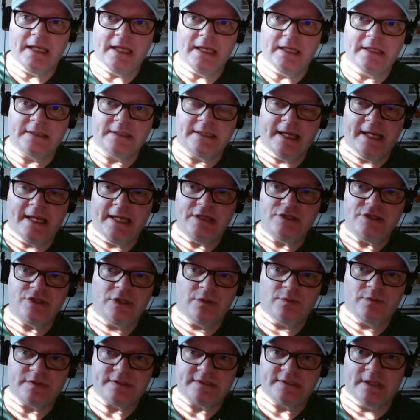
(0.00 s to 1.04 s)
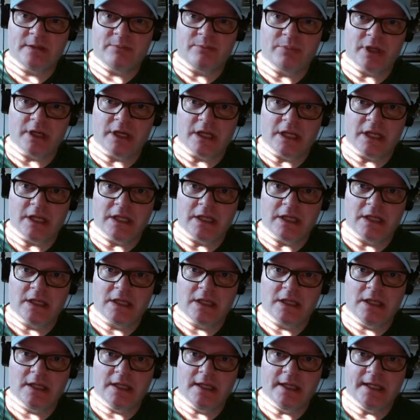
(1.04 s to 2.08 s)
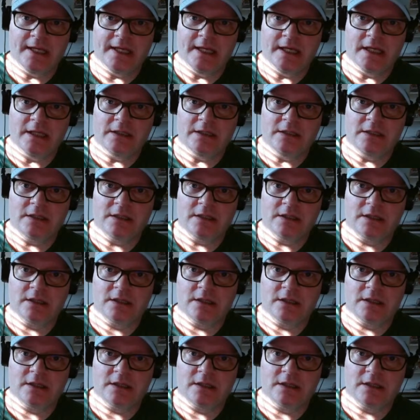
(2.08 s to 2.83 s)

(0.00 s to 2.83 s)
engaging with somebody in